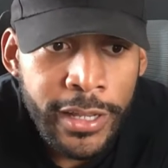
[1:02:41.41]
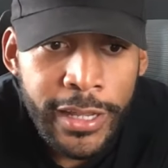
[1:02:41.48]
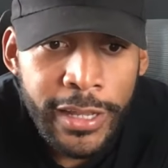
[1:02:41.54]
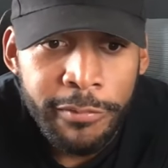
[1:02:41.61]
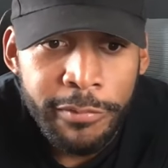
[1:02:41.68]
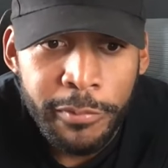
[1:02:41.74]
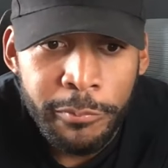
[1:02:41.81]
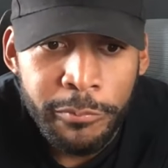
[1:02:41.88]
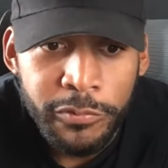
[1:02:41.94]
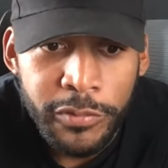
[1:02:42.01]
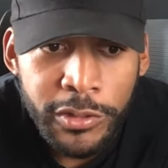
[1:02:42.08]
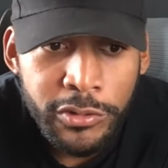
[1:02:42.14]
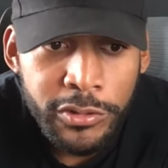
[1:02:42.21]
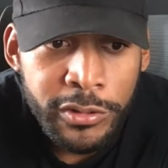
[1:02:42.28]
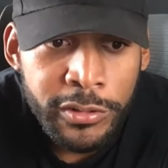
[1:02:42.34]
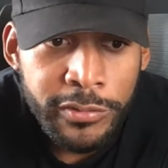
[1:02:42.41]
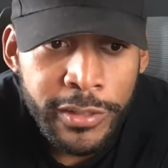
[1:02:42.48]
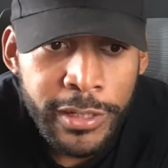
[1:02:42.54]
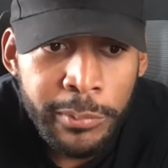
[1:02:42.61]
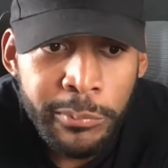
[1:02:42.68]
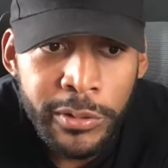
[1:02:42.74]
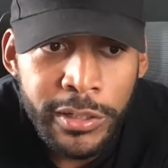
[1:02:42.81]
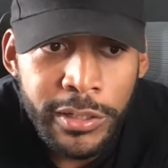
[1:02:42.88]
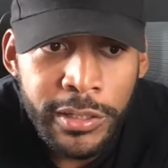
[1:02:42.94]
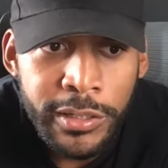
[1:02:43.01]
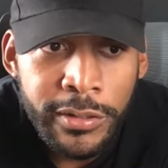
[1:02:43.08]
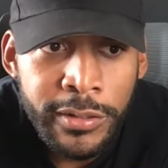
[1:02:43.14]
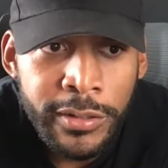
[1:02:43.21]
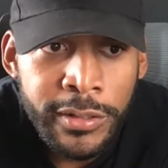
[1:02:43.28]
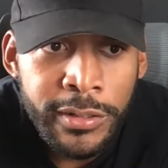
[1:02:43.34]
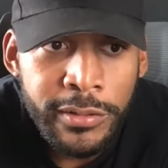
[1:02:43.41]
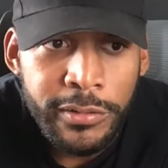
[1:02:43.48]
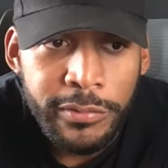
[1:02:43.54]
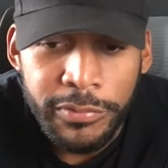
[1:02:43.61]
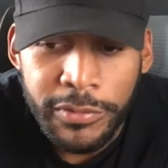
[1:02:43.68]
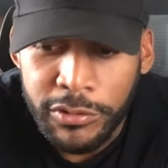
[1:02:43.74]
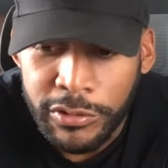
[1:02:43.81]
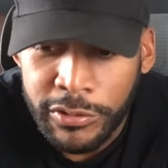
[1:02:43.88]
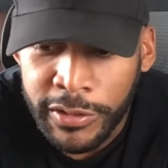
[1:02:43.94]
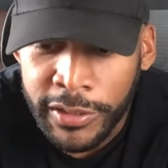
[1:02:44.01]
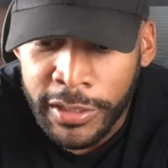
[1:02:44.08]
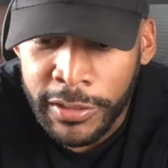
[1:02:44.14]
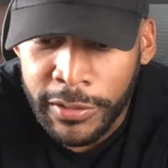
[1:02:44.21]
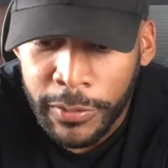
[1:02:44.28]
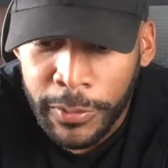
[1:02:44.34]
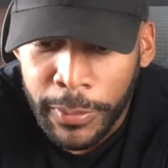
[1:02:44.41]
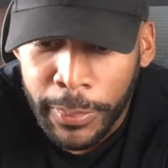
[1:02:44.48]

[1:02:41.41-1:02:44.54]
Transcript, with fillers: I have some features that I'm working on, and a feature that